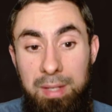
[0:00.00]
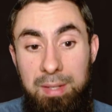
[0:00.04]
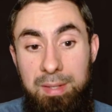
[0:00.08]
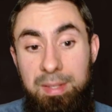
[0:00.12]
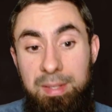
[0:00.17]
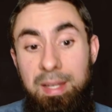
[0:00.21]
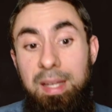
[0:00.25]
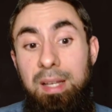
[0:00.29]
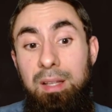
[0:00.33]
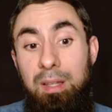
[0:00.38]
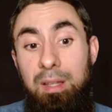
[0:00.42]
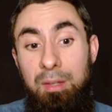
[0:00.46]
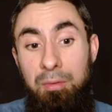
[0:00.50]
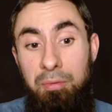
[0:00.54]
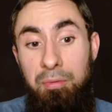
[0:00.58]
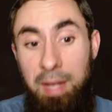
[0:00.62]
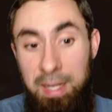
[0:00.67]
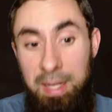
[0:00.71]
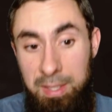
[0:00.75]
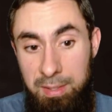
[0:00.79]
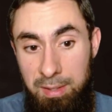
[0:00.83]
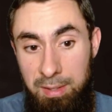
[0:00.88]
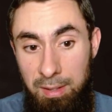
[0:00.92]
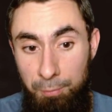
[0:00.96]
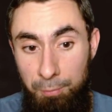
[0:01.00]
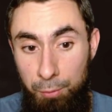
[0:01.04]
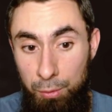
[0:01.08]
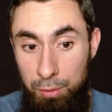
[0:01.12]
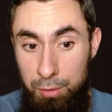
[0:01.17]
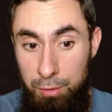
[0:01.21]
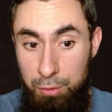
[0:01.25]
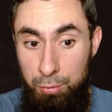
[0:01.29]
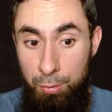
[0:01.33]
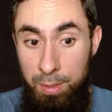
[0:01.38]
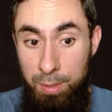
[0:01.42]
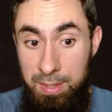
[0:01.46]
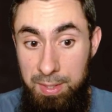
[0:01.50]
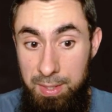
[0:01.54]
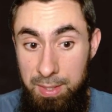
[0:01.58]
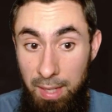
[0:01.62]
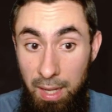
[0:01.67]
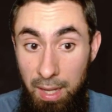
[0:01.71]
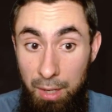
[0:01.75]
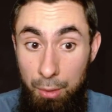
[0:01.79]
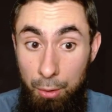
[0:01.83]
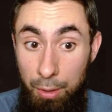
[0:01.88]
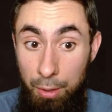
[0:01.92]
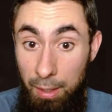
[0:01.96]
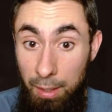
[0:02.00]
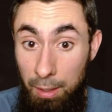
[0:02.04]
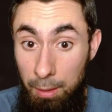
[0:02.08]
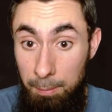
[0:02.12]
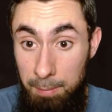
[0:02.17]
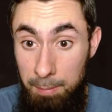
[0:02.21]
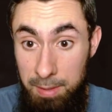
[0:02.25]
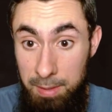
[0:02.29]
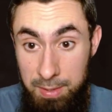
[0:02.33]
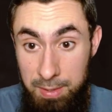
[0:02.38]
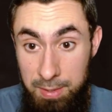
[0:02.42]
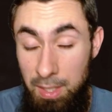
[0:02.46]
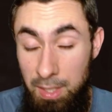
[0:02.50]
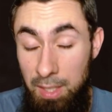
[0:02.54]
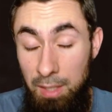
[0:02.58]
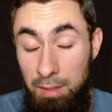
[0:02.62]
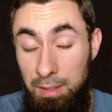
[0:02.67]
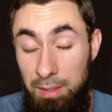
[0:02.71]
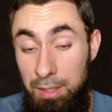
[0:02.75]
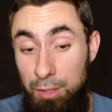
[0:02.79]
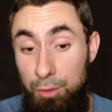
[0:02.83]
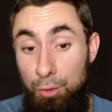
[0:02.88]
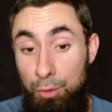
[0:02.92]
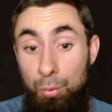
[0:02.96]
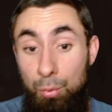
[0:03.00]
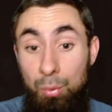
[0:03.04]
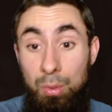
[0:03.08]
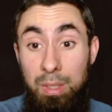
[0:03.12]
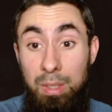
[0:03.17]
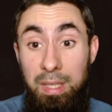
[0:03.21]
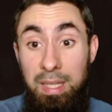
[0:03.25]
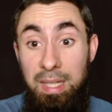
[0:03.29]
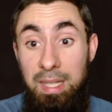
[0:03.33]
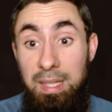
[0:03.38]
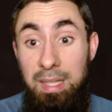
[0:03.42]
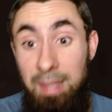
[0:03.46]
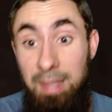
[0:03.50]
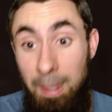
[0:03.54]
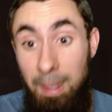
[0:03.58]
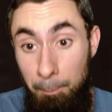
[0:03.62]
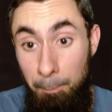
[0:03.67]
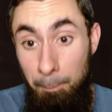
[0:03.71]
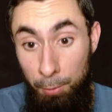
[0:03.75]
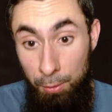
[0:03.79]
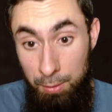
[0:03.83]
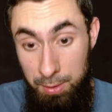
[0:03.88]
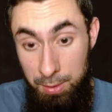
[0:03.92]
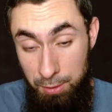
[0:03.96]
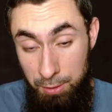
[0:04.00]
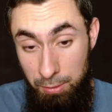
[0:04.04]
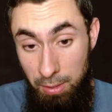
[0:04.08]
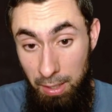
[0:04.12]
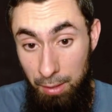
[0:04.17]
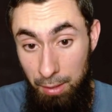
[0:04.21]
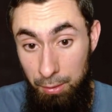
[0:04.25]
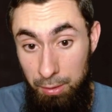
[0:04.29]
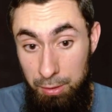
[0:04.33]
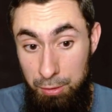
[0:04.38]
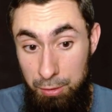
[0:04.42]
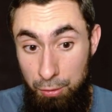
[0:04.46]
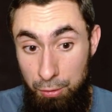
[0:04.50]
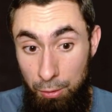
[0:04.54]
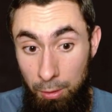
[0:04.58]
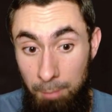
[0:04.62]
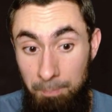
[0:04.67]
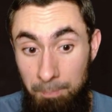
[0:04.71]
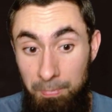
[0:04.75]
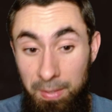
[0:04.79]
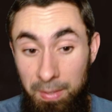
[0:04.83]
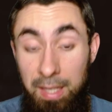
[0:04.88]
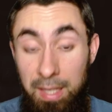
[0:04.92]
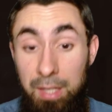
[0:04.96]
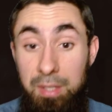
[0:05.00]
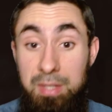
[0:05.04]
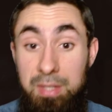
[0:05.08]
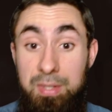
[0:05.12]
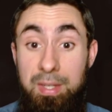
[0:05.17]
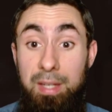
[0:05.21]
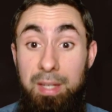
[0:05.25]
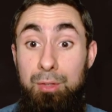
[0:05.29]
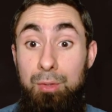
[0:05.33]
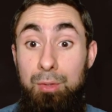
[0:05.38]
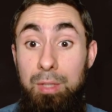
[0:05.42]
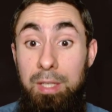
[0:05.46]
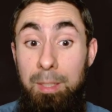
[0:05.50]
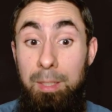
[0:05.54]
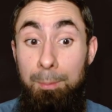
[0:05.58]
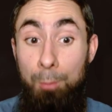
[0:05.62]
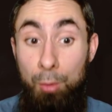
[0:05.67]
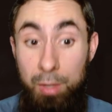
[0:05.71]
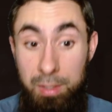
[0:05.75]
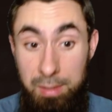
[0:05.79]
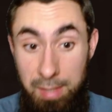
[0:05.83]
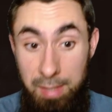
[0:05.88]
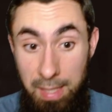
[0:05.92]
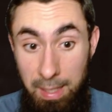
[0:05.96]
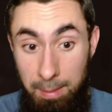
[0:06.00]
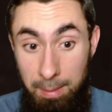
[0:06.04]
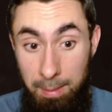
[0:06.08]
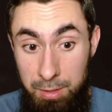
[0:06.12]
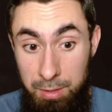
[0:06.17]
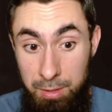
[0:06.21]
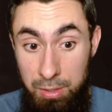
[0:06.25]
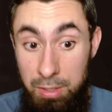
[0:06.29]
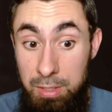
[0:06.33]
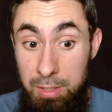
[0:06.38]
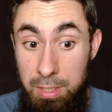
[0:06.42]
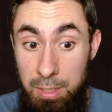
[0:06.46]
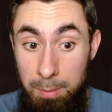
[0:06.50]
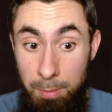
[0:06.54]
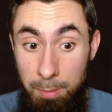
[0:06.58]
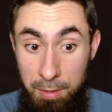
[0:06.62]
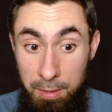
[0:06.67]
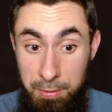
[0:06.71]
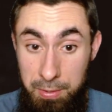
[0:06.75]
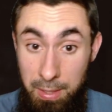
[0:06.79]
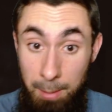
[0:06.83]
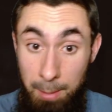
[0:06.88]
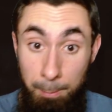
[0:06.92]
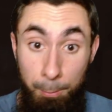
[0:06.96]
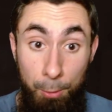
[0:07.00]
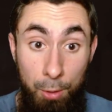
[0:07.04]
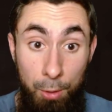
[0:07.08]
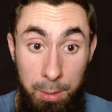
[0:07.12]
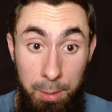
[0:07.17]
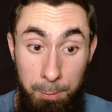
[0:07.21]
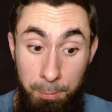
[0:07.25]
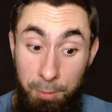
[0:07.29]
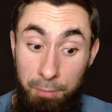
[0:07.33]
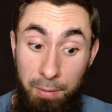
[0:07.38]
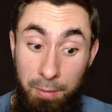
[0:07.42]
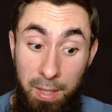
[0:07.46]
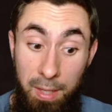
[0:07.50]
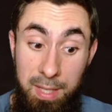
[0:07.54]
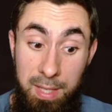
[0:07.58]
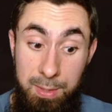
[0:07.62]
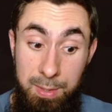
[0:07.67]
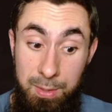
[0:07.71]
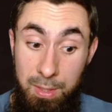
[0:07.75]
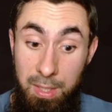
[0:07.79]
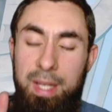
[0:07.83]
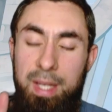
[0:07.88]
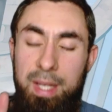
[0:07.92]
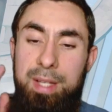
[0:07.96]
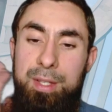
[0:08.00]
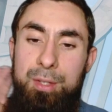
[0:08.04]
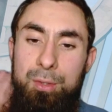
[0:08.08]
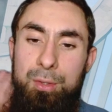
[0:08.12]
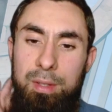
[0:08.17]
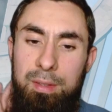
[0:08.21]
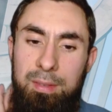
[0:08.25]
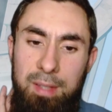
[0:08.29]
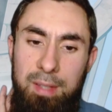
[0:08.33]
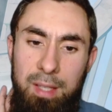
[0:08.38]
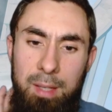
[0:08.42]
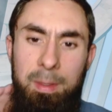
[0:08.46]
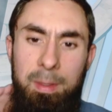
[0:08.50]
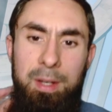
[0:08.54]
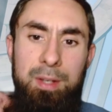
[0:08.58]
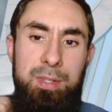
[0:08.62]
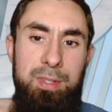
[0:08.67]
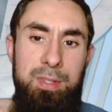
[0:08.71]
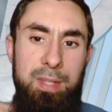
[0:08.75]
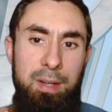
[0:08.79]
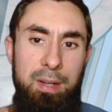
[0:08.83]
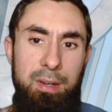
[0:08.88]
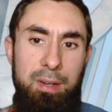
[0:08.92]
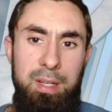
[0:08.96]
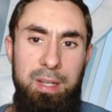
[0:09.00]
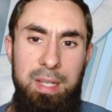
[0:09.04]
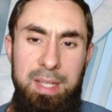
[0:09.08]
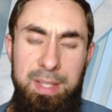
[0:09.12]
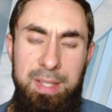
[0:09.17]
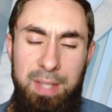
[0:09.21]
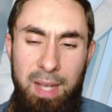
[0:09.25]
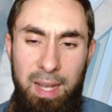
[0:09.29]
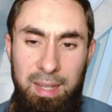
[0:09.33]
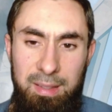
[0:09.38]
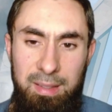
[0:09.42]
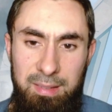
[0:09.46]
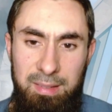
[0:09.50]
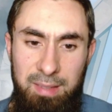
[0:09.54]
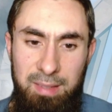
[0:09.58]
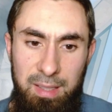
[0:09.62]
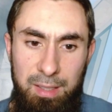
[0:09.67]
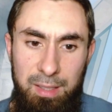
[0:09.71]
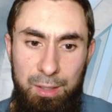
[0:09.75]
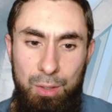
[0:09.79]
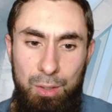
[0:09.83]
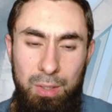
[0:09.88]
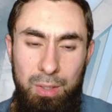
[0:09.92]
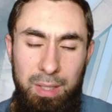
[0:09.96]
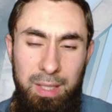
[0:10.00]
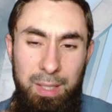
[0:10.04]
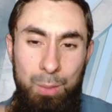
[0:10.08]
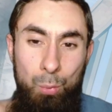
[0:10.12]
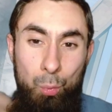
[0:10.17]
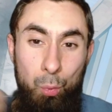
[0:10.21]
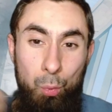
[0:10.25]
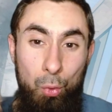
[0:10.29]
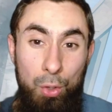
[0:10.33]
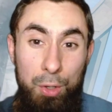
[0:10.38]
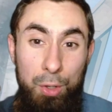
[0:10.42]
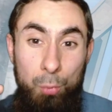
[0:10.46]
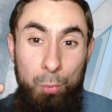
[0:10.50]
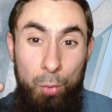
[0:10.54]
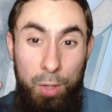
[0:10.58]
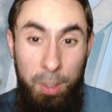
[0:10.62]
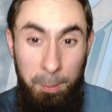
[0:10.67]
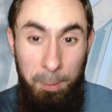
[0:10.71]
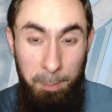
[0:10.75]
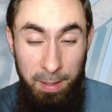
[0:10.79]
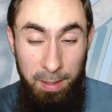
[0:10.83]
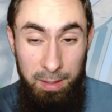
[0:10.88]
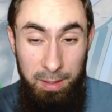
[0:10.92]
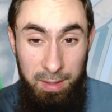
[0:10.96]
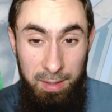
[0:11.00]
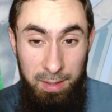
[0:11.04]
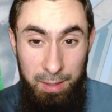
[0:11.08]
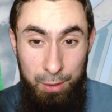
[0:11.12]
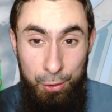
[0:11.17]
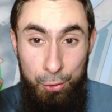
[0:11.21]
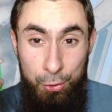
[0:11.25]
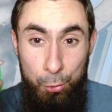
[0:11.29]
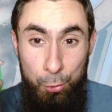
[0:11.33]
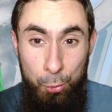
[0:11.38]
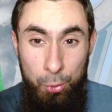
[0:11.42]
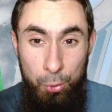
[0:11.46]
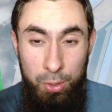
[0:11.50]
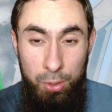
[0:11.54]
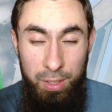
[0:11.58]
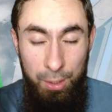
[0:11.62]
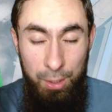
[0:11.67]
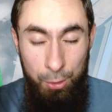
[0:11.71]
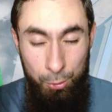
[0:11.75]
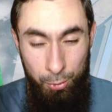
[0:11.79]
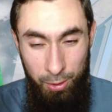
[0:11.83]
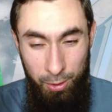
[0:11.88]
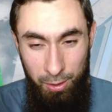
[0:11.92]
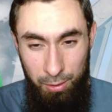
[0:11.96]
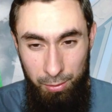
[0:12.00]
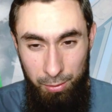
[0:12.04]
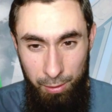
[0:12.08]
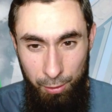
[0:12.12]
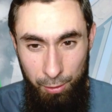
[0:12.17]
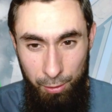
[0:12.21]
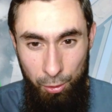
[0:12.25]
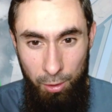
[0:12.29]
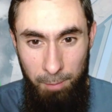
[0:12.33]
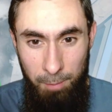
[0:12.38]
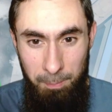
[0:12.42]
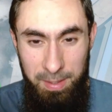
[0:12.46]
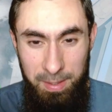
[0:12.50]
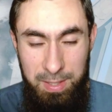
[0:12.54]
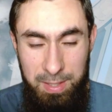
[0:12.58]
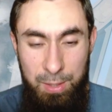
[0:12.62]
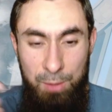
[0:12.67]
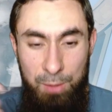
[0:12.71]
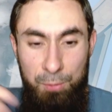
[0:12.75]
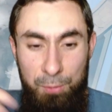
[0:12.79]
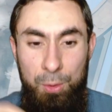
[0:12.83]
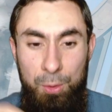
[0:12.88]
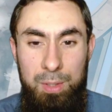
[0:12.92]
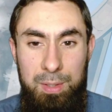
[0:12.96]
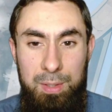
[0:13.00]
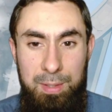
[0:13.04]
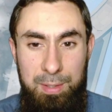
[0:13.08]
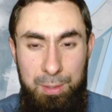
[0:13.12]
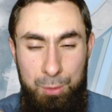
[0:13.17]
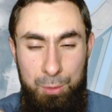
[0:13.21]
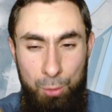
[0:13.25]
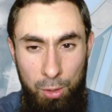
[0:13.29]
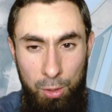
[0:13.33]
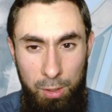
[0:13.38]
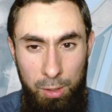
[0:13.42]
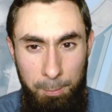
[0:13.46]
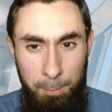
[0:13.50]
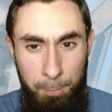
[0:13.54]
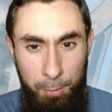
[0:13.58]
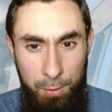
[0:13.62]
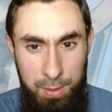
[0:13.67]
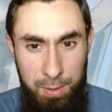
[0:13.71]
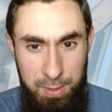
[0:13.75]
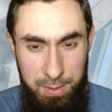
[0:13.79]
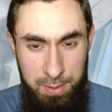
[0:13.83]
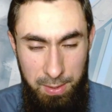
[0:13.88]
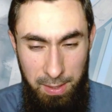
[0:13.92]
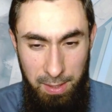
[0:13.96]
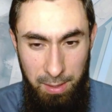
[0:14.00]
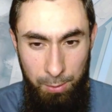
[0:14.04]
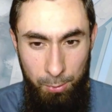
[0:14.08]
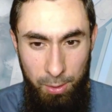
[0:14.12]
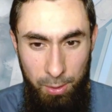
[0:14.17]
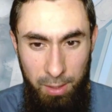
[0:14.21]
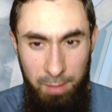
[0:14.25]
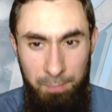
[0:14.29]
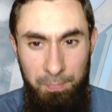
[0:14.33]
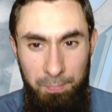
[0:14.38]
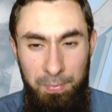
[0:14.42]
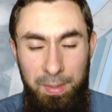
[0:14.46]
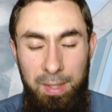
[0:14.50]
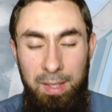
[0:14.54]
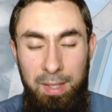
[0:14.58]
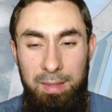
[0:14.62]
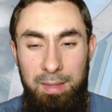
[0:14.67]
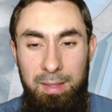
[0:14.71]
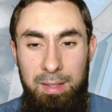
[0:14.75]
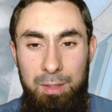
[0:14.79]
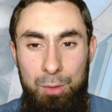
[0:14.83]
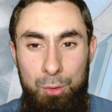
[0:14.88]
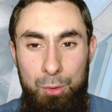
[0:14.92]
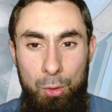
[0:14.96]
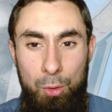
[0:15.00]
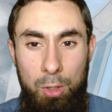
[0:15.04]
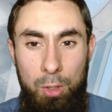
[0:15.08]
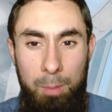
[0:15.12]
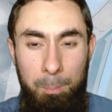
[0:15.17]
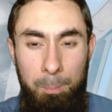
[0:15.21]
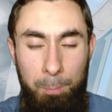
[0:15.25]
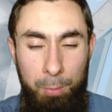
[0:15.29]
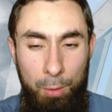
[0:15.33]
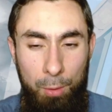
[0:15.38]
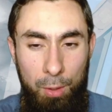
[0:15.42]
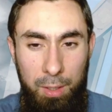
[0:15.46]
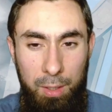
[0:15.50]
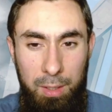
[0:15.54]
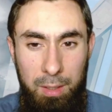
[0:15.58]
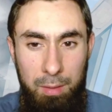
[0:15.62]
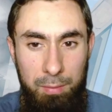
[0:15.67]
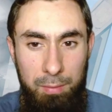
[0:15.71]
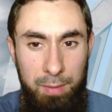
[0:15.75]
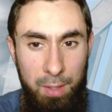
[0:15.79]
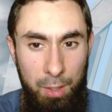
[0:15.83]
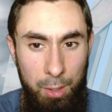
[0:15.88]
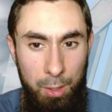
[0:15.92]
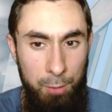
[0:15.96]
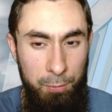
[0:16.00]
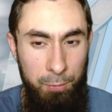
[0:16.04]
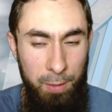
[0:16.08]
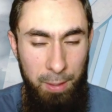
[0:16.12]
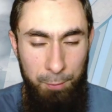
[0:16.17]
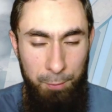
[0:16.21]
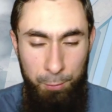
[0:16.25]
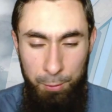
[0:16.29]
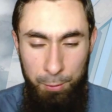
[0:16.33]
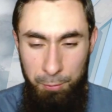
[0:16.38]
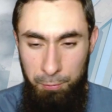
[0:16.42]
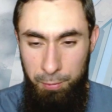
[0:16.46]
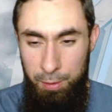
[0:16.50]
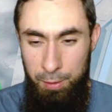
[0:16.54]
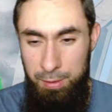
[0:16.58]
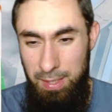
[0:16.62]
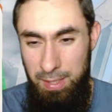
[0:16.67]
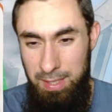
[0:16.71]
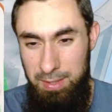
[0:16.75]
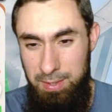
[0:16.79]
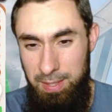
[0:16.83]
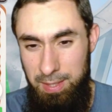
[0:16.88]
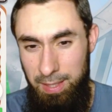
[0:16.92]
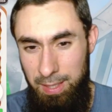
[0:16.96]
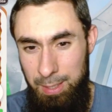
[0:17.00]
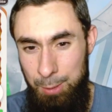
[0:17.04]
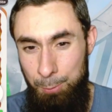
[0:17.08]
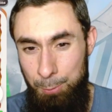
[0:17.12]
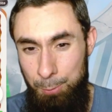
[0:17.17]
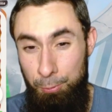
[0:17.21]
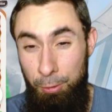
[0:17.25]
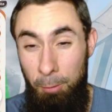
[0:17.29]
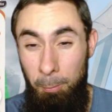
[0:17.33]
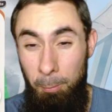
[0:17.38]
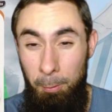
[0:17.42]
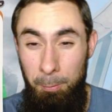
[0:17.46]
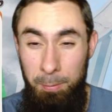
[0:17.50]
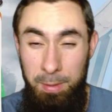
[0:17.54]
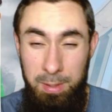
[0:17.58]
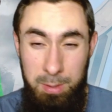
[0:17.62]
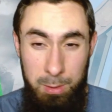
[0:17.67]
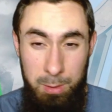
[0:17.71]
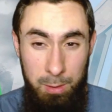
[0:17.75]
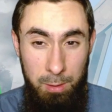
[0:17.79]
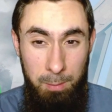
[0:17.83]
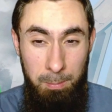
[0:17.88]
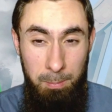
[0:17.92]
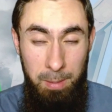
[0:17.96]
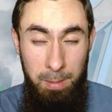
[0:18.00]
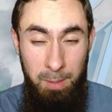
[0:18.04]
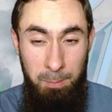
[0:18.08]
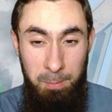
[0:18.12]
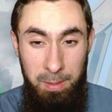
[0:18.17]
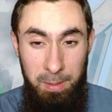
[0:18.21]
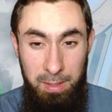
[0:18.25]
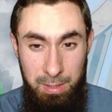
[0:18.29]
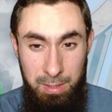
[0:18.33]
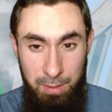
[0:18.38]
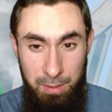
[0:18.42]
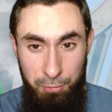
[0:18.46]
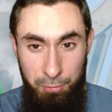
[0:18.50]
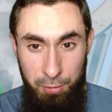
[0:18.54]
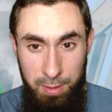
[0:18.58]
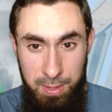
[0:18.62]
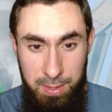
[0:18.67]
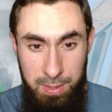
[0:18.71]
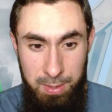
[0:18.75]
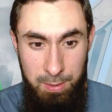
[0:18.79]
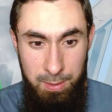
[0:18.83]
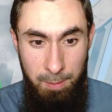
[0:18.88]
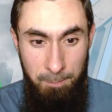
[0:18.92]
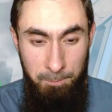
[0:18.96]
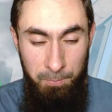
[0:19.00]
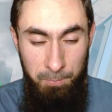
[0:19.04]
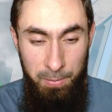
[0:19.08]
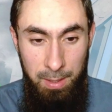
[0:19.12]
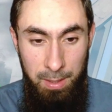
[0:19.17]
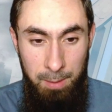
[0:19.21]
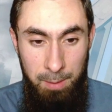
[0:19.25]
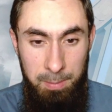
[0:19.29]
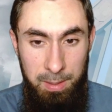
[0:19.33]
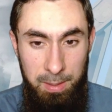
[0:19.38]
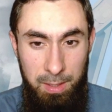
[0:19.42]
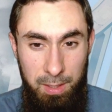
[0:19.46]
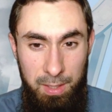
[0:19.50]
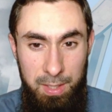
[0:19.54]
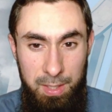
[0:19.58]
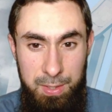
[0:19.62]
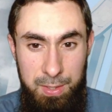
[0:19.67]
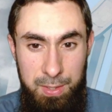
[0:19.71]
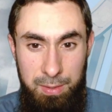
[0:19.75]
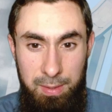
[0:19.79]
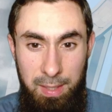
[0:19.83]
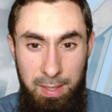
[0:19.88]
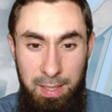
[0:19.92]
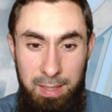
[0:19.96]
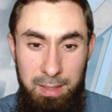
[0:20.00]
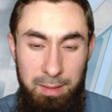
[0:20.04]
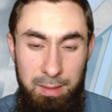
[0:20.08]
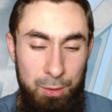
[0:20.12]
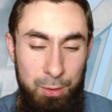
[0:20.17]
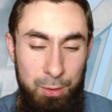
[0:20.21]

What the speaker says: cycling fast enough with the twins and Iron Almas that you don't need that bonus crowd control, and instead you need more damage and debuffs that Bonnie provides. So the thing about Cyran is I think he would work better in a nuking quick clear comp, because if you're going to stall the opponents anyway, then your blocking of the artifact for the first 8 seconds probably isn't going to make a big difference, because then